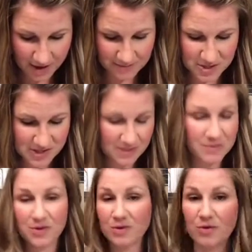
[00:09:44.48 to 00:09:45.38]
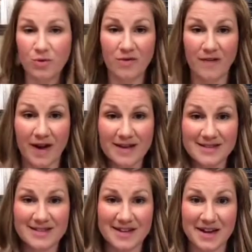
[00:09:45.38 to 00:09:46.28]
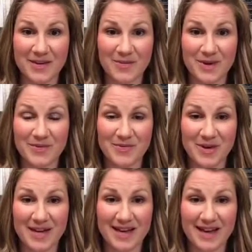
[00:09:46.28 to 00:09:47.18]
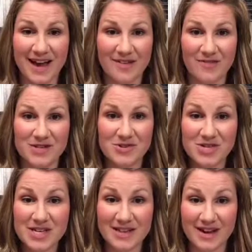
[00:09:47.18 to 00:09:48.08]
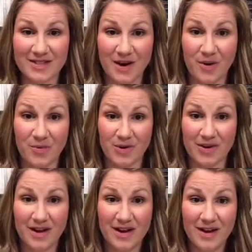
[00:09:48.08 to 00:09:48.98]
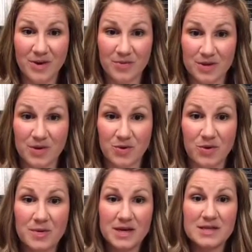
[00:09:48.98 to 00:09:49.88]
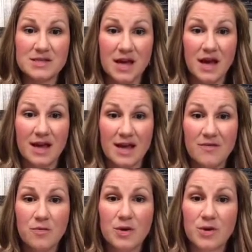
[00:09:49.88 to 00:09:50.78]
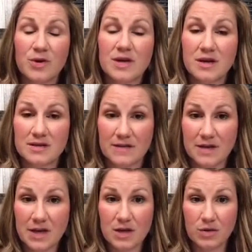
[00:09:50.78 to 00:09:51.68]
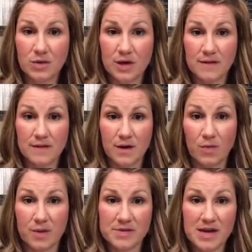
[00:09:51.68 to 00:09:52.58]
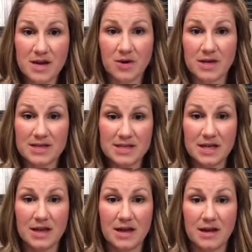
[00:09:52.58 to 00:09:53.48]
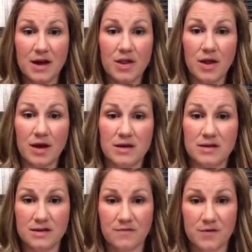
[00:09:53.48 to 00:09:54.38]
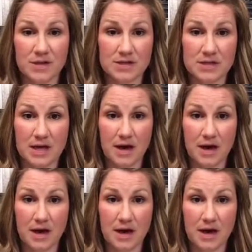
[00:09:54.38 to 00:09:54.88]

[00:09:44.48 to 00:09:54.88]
Just some little cool facts that when I was reading and kind of researching, that I thought were really cool because even when you go to Young Living and you look at their website, you're going to see like a lot of different